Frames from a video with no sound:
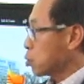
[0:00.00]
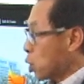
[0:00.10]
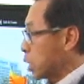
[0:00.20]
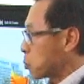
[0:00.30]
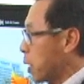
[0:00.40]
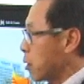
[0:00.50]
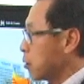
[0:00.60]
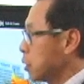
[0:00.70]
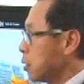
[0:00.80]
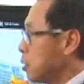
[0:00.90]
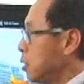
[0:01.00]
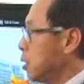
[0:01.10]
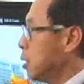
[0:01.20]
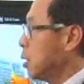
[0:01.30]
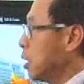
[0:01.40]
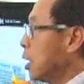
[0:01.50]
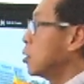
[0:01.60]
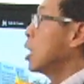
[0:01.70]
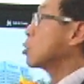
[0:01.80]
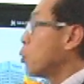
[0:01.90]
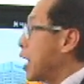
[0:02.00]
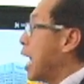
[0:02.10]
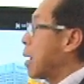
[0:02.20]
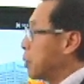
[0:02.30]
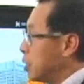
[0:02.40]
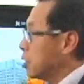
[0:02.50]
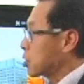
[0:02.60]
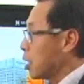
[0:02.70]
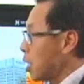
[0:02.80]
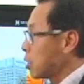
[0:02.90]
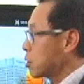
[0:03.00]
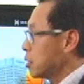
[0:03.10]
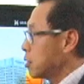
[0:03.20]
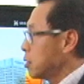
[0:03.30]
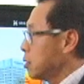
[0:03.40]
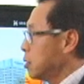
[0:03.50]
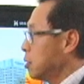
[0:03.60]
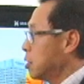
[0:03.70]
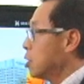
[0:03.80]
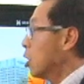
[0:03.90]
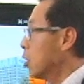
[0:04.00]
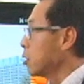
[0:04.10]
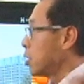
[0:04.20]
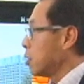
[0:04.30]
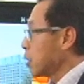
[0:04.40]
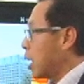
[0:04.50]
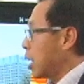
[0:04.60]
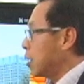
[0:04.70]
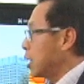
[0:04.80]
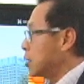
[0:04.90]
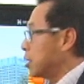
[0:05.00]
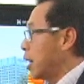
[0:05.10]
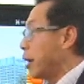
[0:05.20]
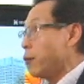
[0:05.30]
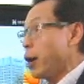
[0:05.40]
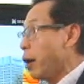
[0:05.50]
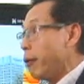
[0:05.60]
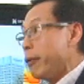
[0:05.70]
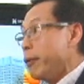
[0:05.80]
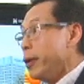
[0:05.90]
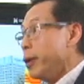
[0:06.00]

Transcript: transparently. And guess what happened this election? All the other candidates saying, well,